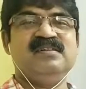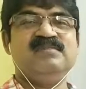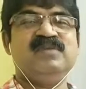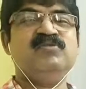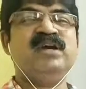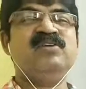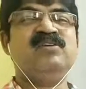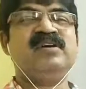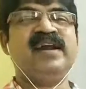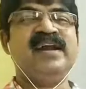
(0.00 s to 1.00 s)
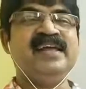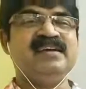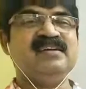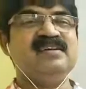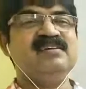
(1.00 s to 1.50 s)
But we are not
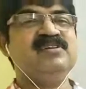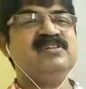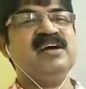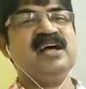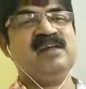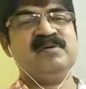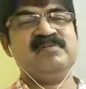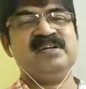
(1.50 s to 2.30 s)
trading with the help of that